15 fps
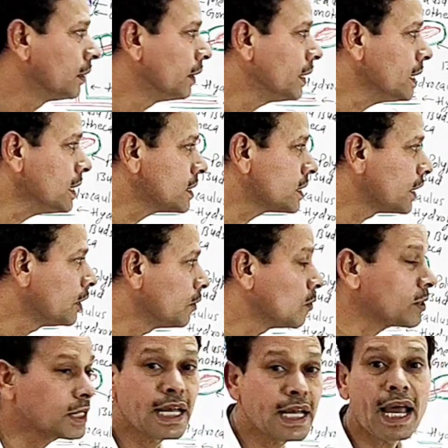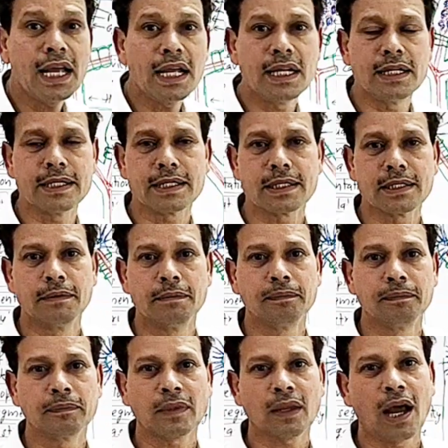These new cells
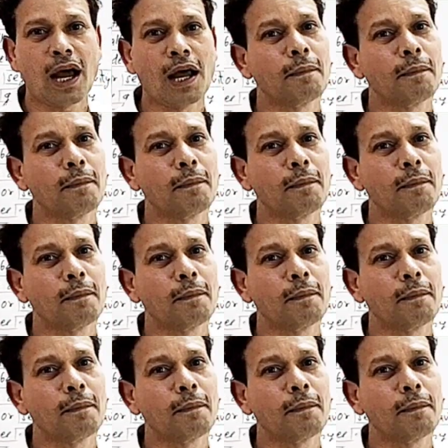are